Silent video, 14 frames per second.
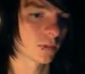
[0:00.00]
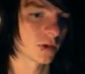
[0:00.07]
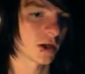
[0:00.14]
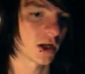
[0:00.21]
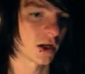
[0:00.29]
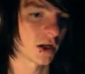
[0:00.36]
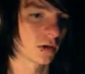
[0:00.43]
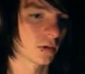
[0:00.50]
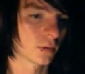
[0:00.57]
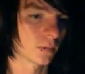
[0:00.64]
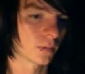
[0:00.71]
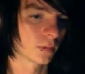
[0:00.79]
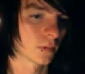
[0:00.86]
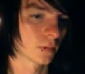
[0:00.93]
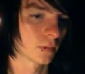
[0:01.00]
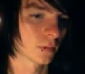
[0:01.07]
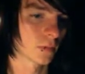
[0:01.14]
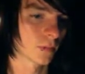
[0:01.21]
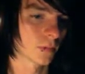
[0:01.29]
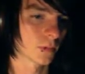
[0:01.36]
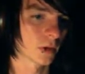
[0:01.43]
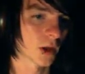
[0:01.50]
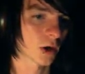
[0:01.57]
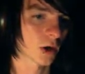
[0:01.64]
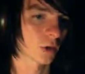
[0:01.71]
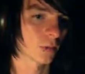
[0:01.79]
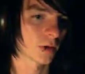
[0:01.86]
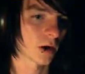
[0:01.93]
Did I
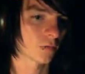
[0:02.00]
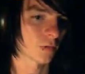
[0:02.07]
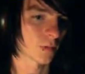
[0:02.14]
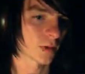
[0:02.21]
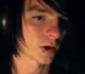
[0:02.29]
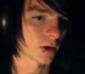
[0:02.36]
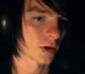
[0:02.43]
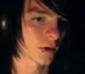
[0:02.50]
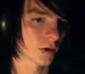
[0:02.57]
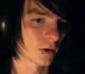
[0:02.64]
come down from here?